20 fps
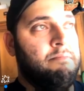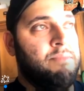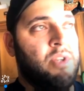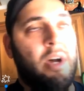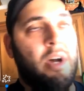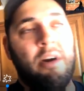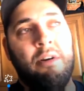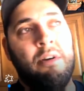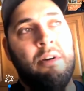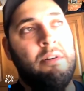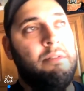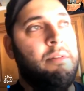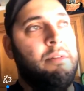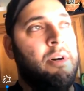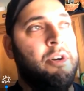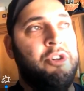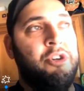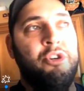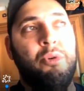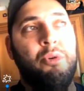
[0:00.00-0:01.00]
Tahoe,
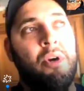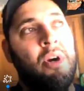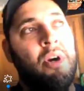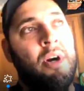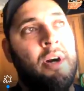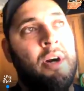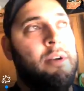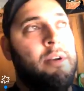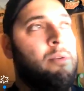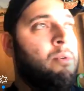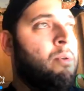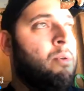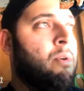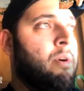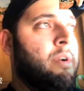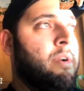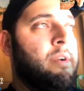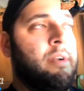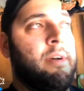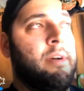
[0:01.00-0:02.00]
a Yukon,
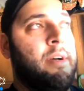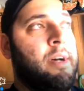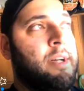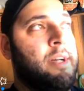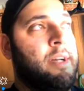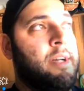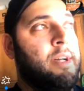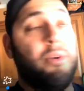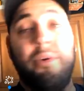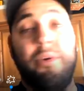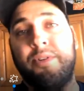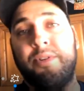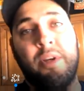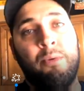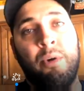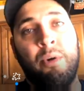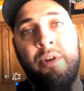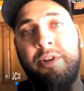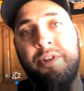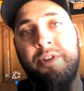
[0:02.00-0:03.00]
or a Toyota Sequoia.